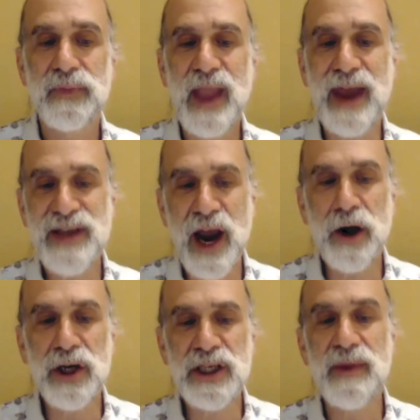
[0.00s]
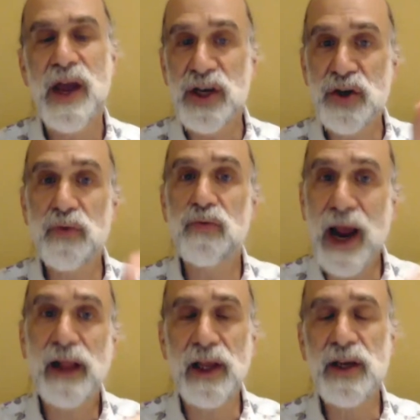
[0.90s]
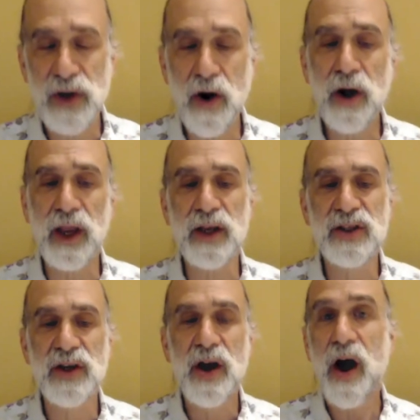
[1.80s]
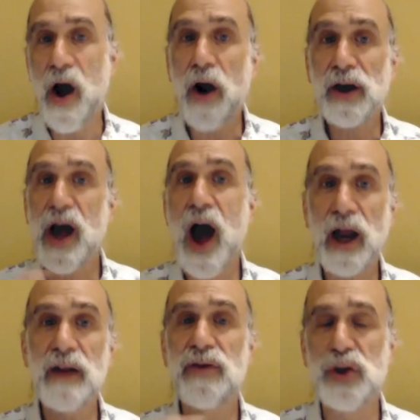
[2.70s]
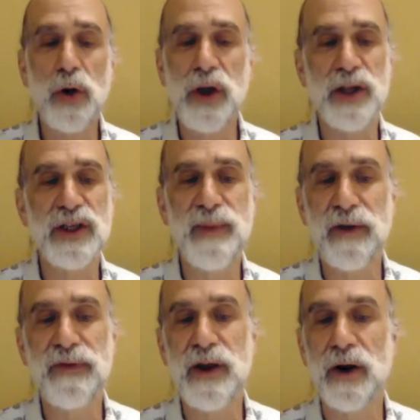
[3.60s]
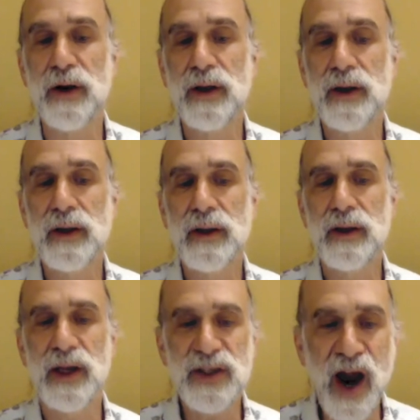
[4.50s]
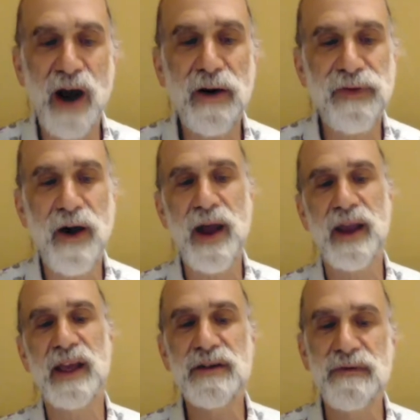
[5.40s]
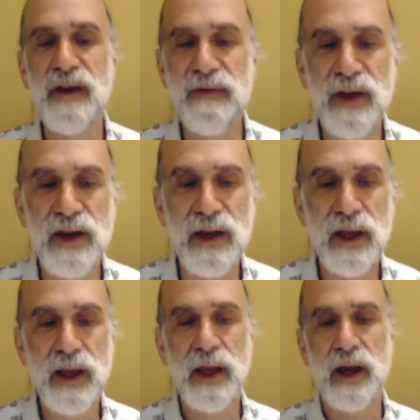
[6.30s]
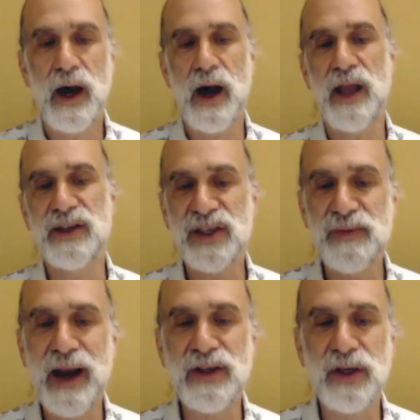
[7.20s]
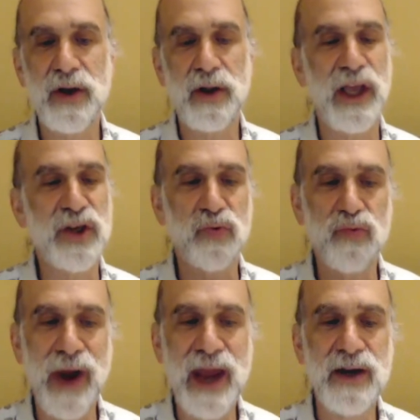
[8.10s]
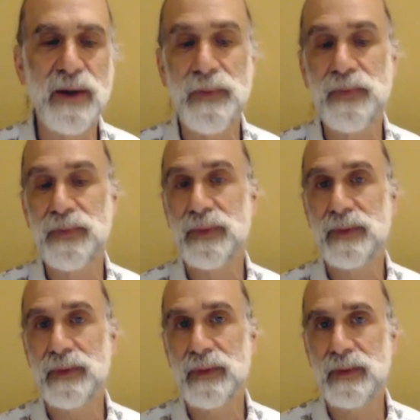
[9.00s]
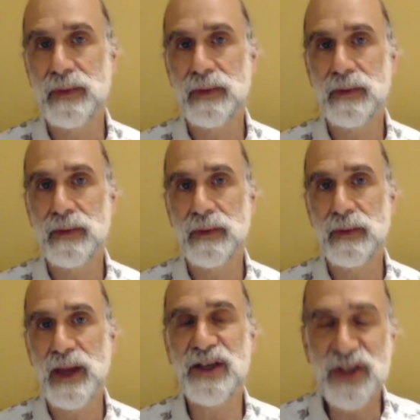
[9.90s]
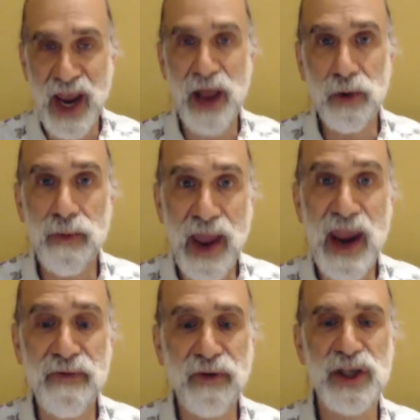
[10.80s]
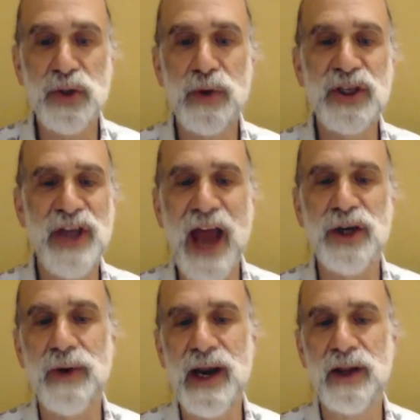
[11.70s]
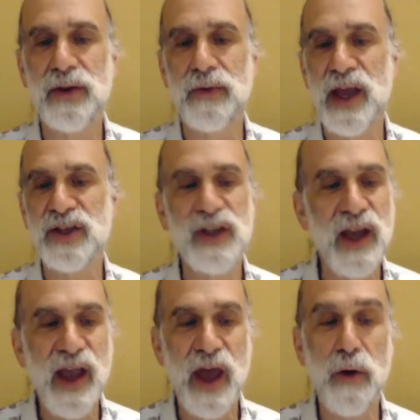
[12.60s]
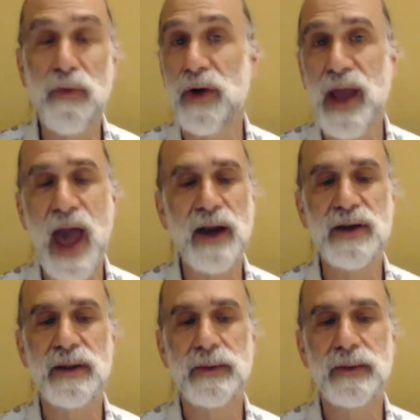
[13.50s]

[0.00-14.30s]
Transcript: And terrorism directly targets our cognitive shortcuts about fear. It's horrifying. It's vivid. Uh, it's a spectacle. It's random. It's tailor made for us to exaggerate the risk and overreact.